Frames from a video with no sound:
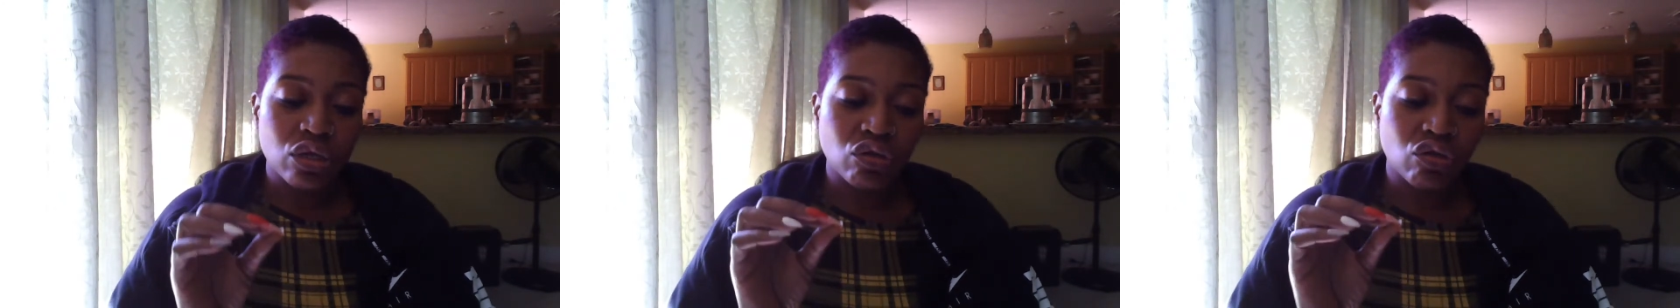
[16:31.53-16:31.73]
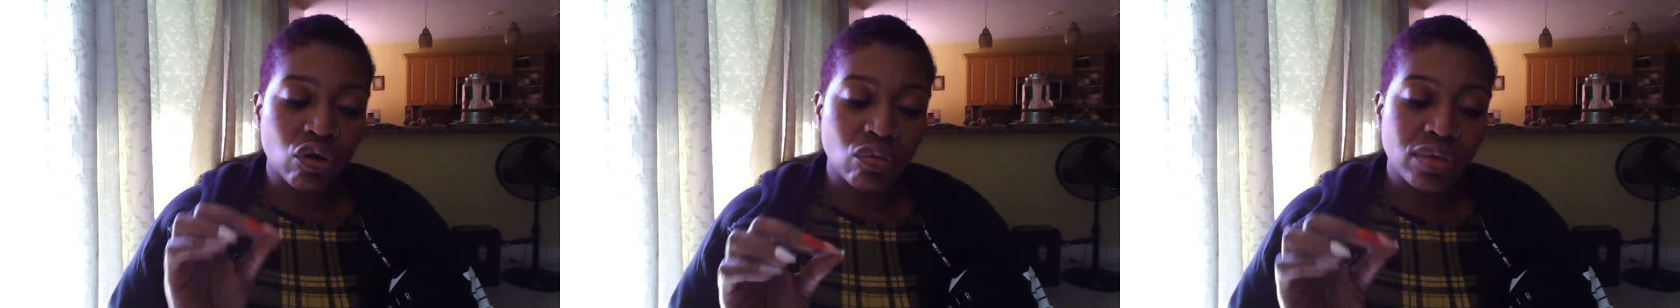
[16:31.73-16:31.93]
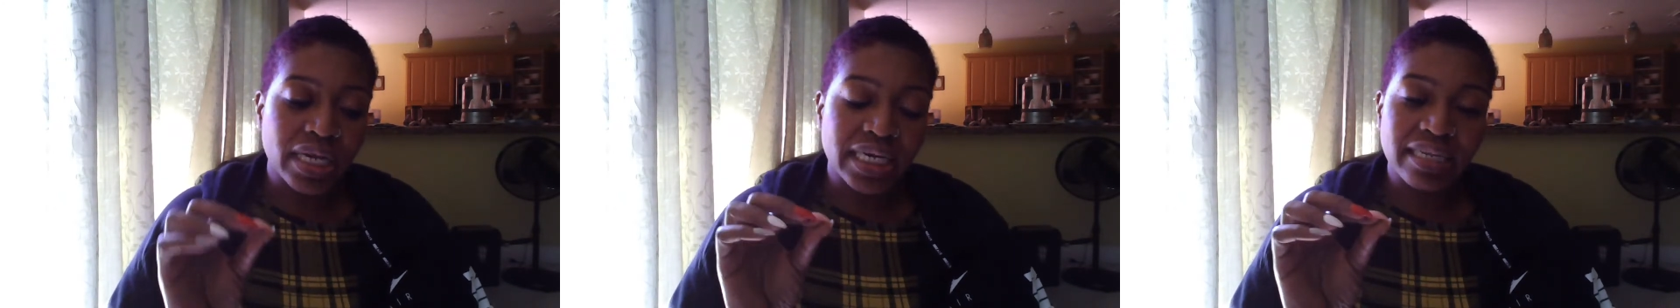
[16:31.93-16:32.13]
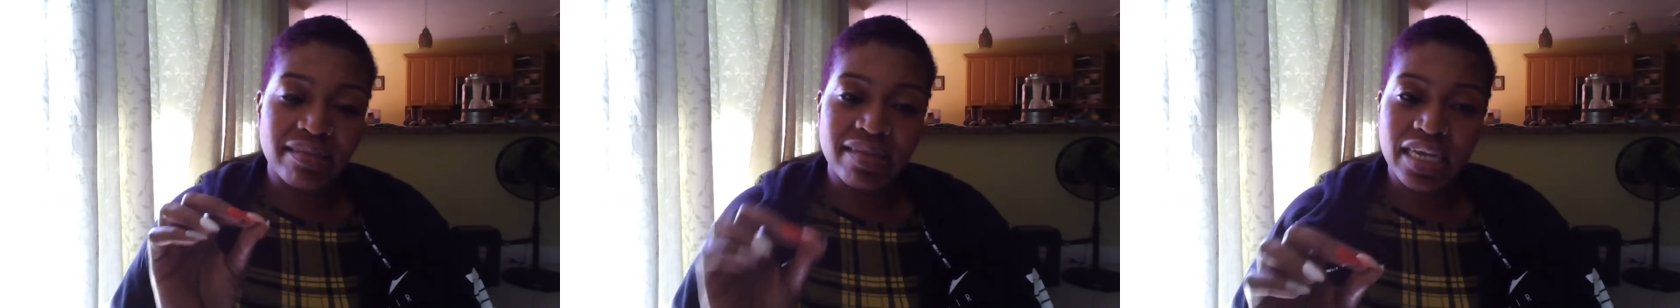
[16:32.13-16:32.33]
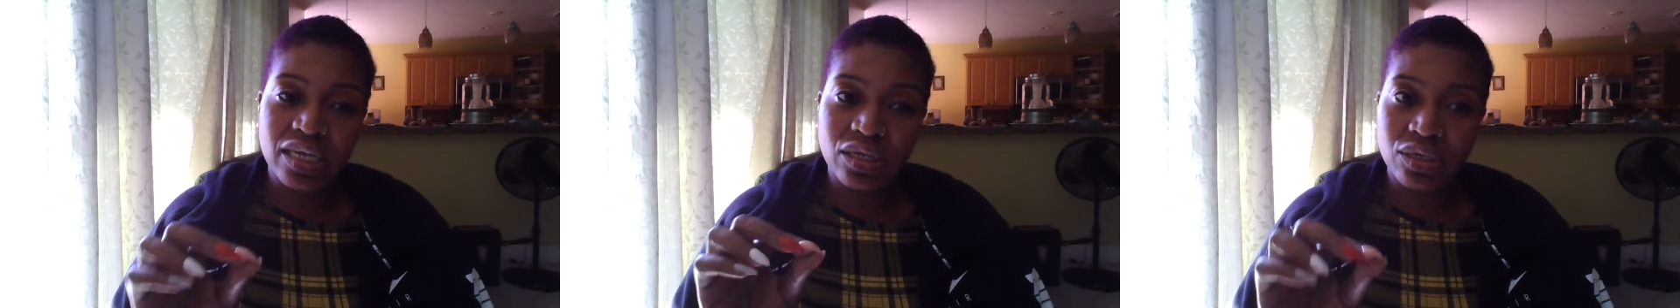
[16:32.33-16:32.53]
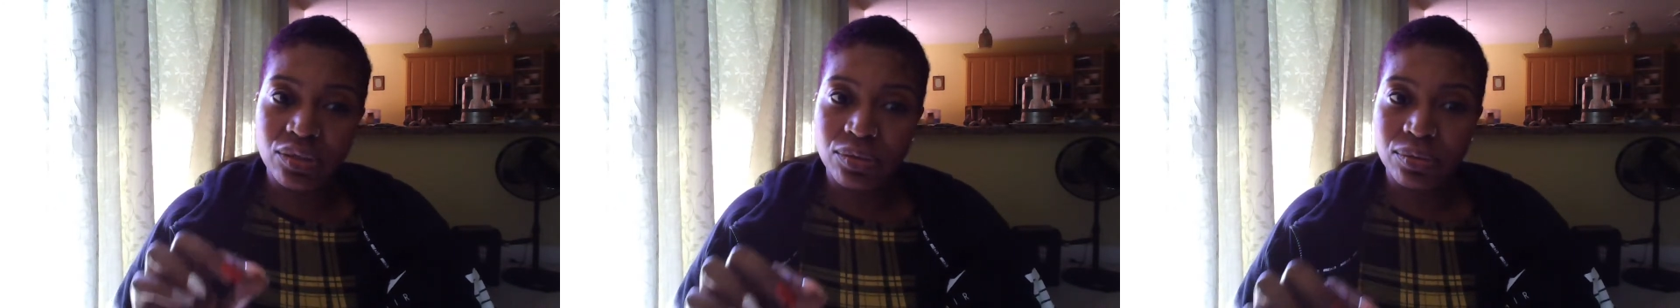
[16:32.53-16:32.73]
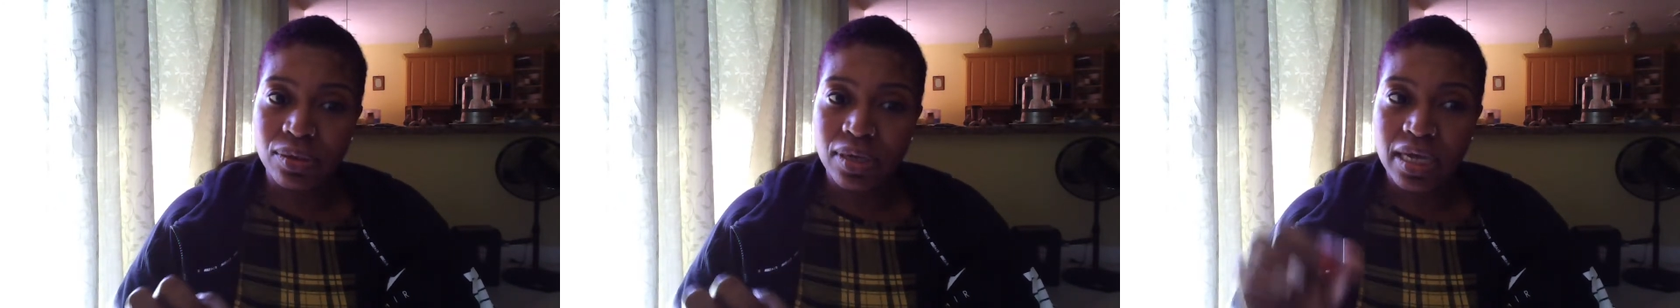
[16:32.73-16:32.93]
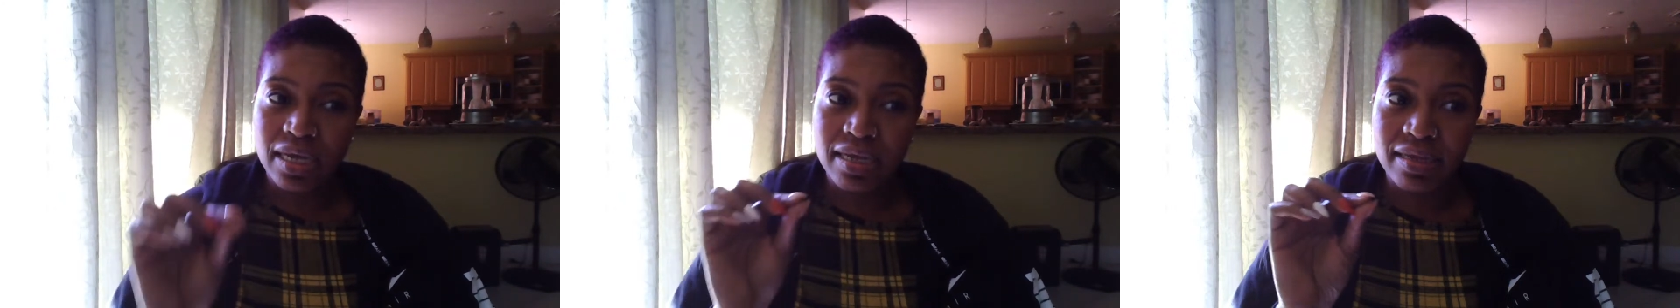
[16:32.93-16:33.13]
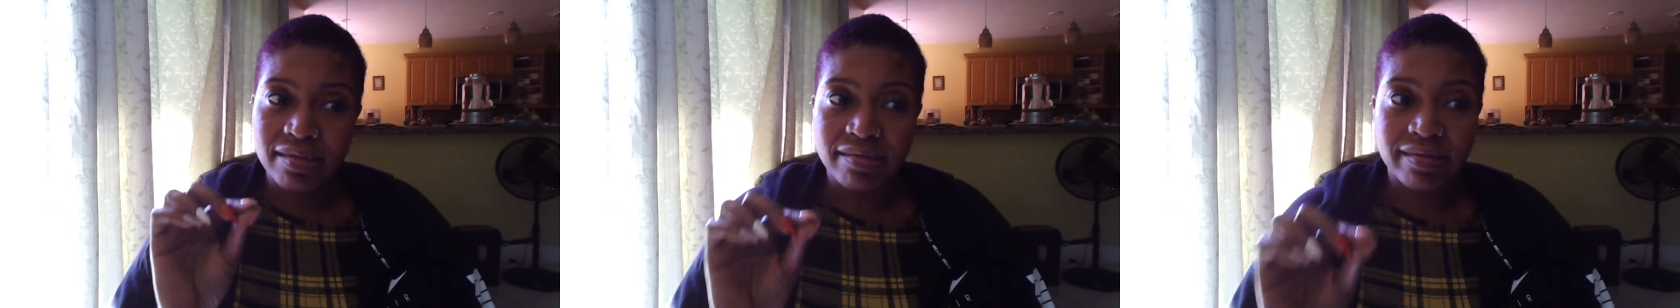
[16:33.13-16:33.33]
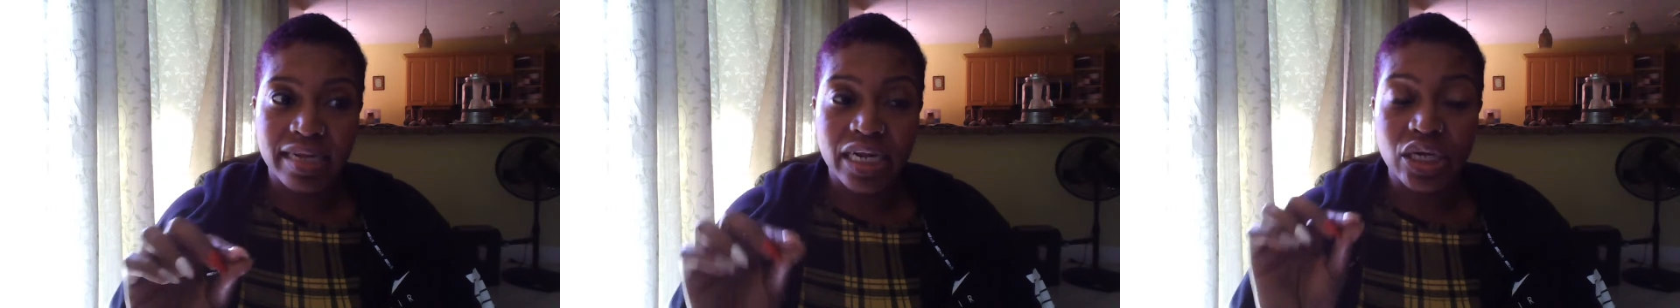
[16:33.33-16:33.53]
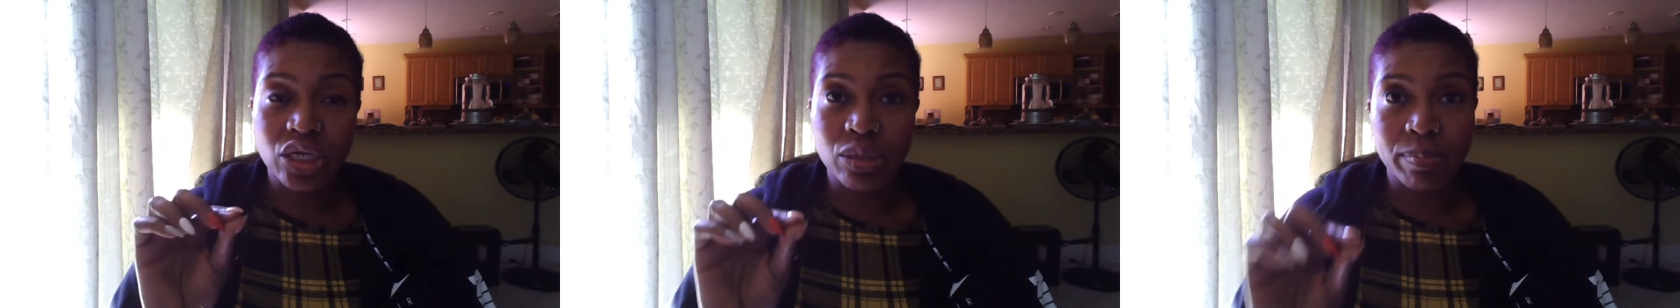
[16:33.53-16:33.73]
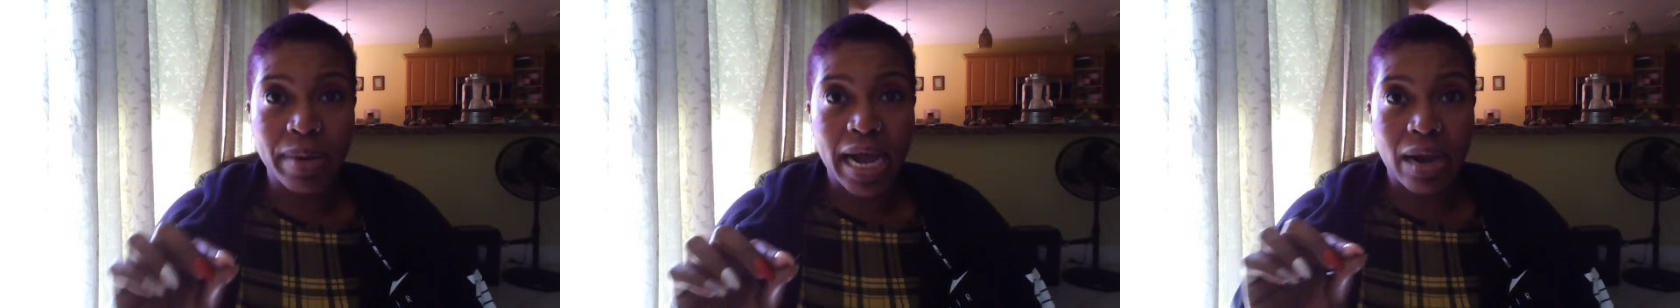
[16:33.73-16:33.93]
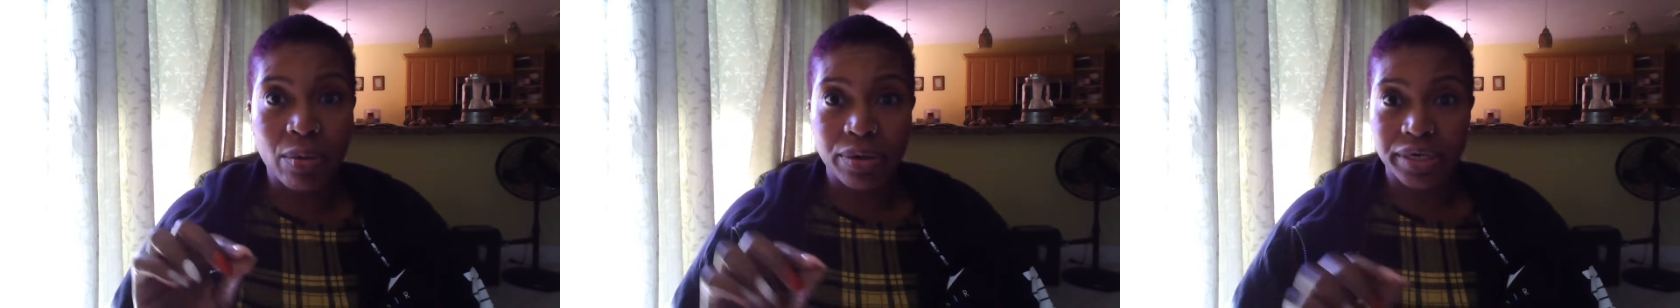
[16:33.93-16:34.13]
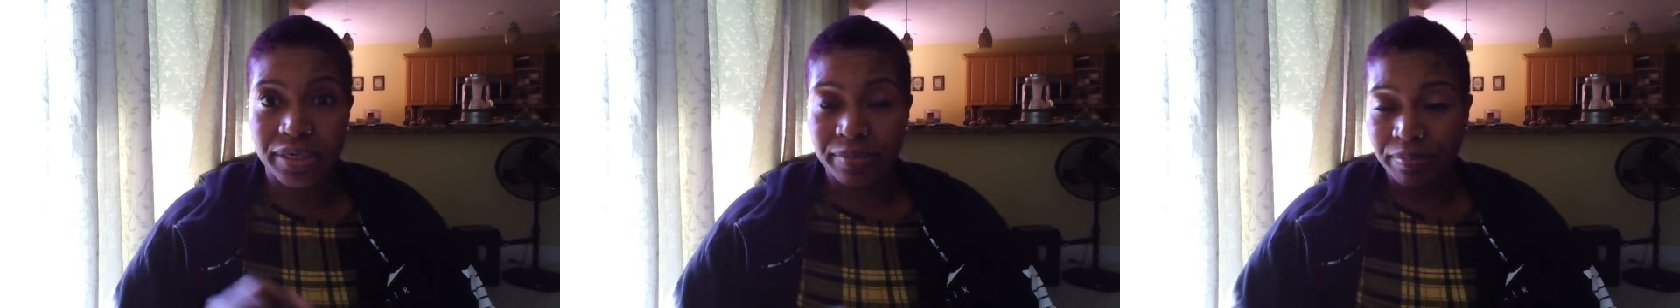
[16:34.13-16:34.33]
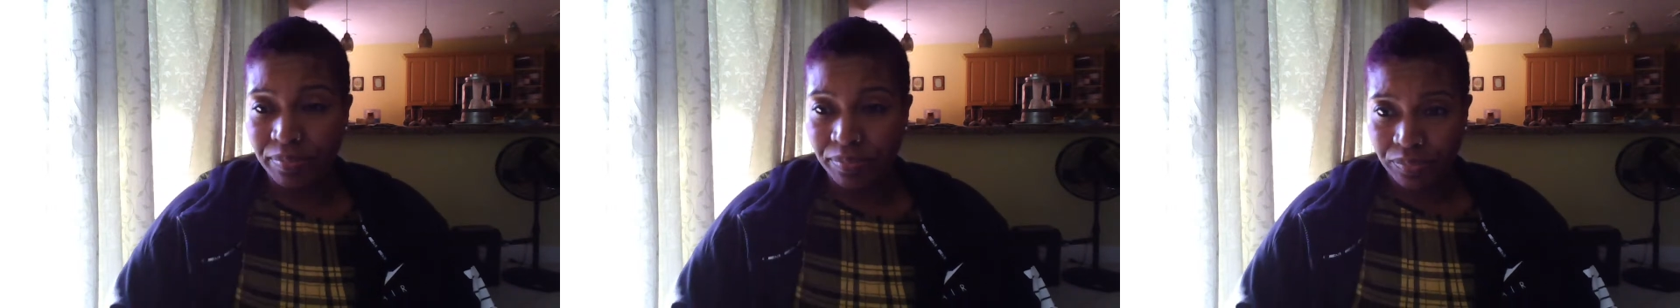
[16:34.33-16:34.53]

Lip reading: Don't let it take you. Stay in your power.